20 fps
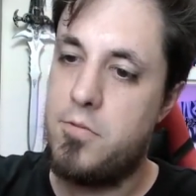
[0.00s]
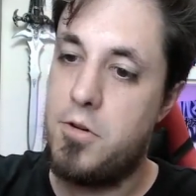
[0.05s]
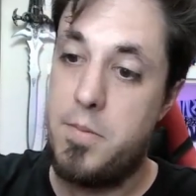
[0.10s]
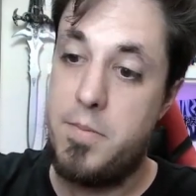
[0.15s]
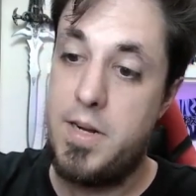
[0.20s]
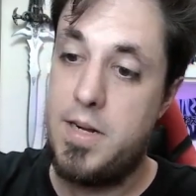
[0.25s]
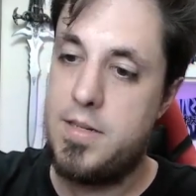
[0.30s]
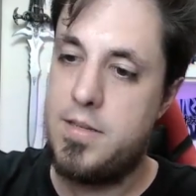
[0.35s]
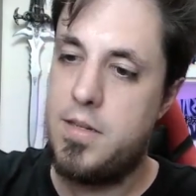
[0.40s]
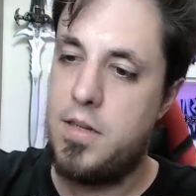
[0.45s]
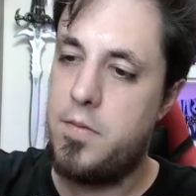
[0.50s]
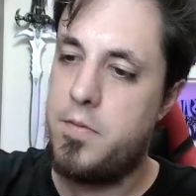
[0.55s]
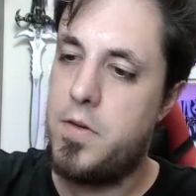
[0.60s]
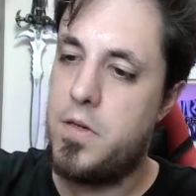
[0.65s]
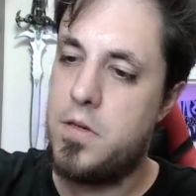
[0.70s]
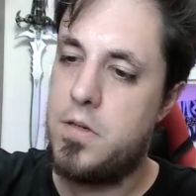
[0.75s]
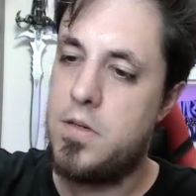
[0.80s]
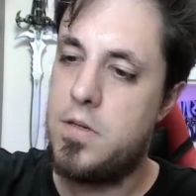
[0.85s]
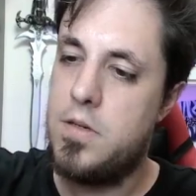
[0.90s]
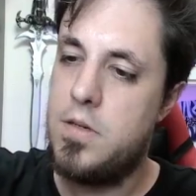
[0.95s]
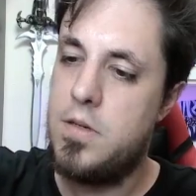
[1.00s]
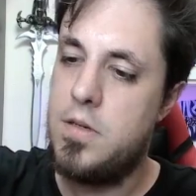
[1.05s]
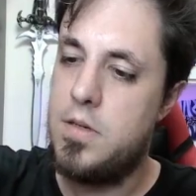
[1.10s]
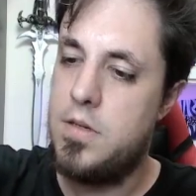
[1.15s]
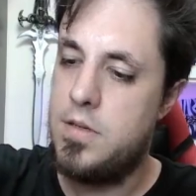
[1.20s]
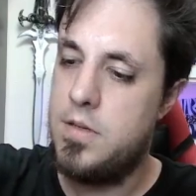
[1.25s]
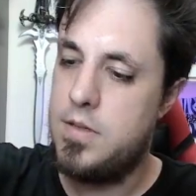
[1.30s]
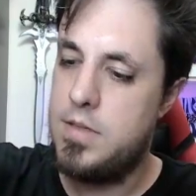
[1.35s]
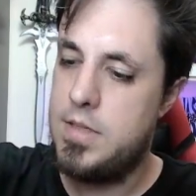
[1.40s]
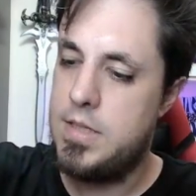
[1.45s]
rebels Delphox,
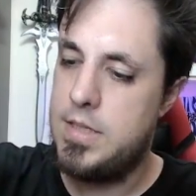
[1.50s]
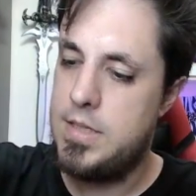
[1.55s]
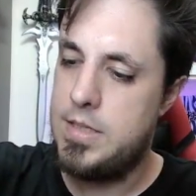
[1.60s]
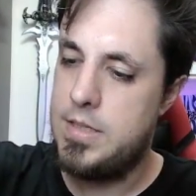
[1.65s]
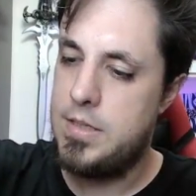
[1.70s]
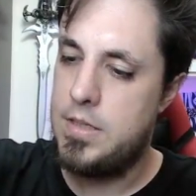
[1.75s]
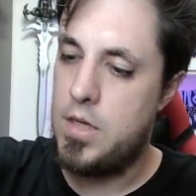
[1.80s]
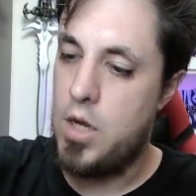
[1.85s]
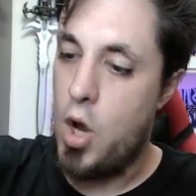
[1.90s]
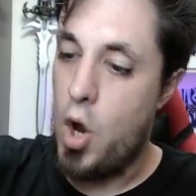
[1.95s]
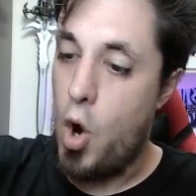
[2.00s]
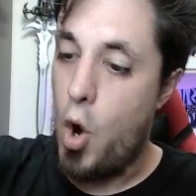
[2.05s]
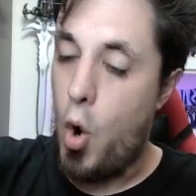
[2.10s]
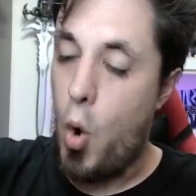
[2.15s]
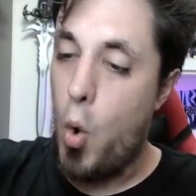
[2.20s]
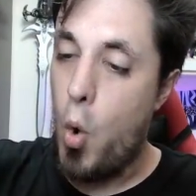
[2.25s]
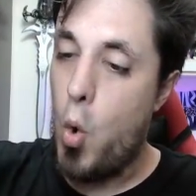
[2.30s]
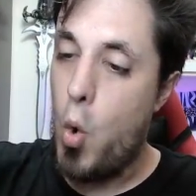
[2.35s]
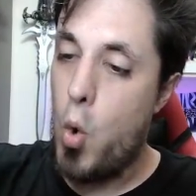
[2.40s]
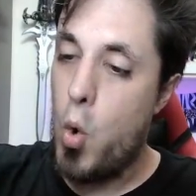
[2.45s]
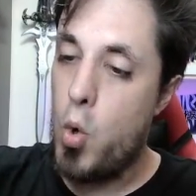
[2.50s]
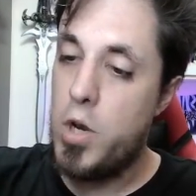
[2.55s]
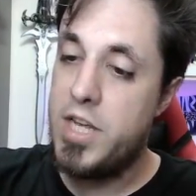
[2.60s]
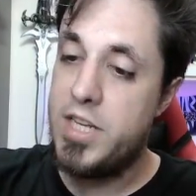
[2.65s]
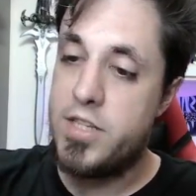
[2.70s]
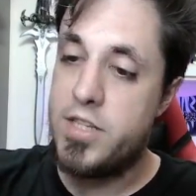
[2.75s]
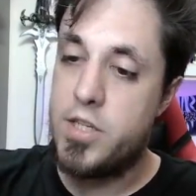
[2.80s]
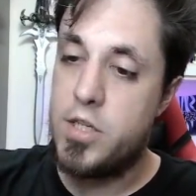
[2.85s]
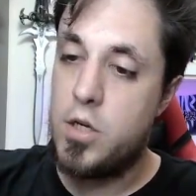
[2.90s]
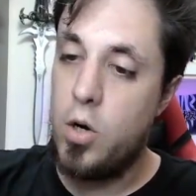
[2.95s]
Oh,
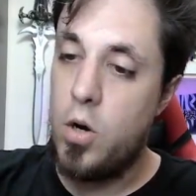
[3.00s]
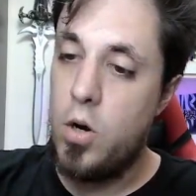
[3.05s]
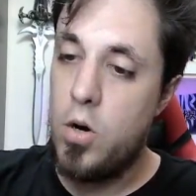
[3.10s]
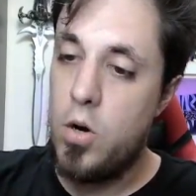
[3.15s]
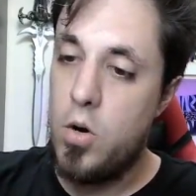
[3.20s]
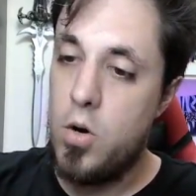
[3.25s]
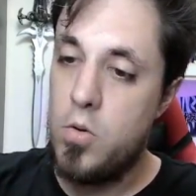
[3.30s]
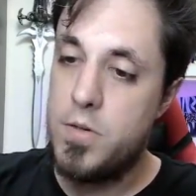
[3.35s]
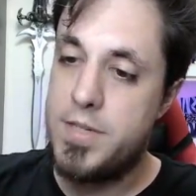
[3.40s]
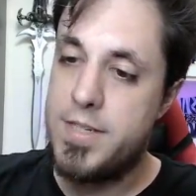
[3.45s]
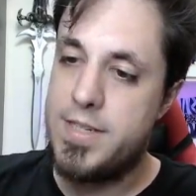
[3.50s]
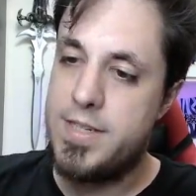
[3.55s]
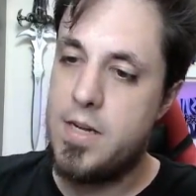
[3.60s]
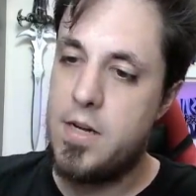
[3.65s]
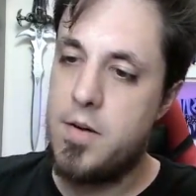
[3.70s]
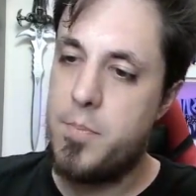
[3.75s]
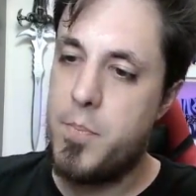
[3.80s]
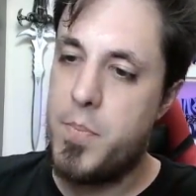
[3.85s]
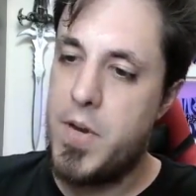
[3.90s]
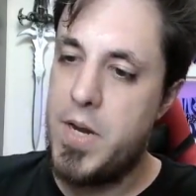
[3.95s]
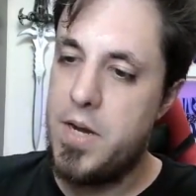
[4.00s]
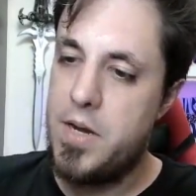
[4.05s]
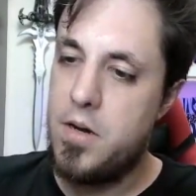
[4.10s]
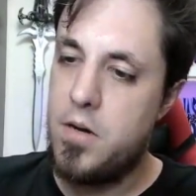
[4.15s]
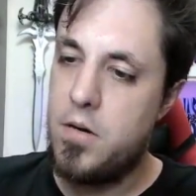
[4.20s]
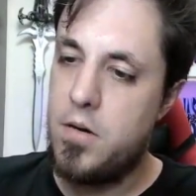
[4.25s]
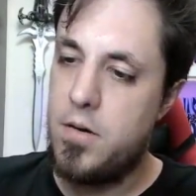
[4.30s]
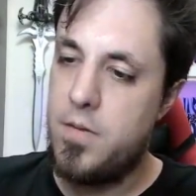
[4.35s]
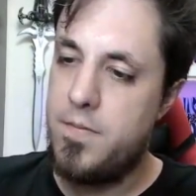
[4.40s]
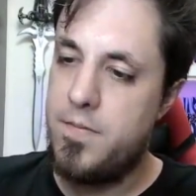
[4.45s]
let's go!
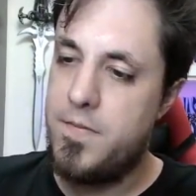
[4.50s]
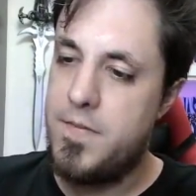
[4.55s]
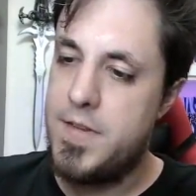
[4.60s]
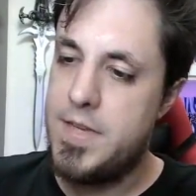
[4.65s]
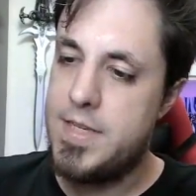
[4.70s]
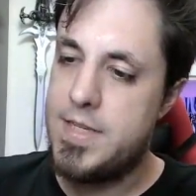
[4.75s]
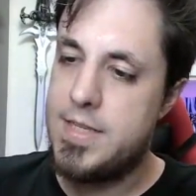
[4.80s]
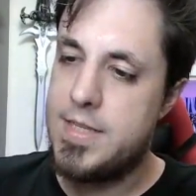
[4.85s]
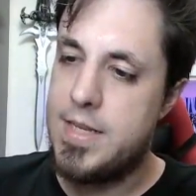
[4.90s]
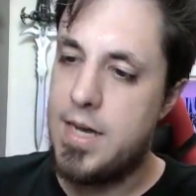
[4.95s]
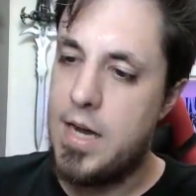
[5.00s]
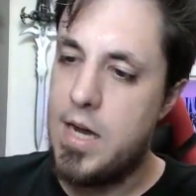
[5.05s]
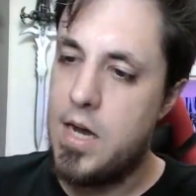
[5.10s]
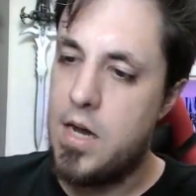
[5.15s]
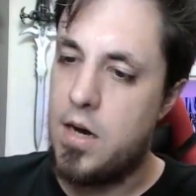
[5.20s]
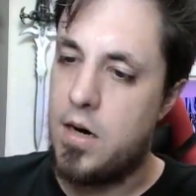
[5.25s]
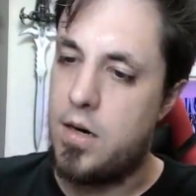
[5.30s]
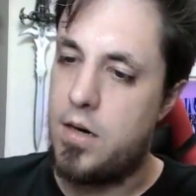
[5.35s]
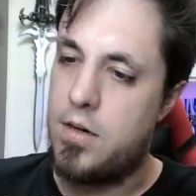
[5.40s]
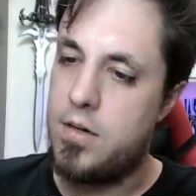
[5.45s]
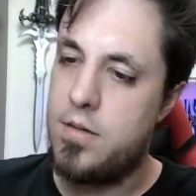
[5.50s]
Serperior V-Star!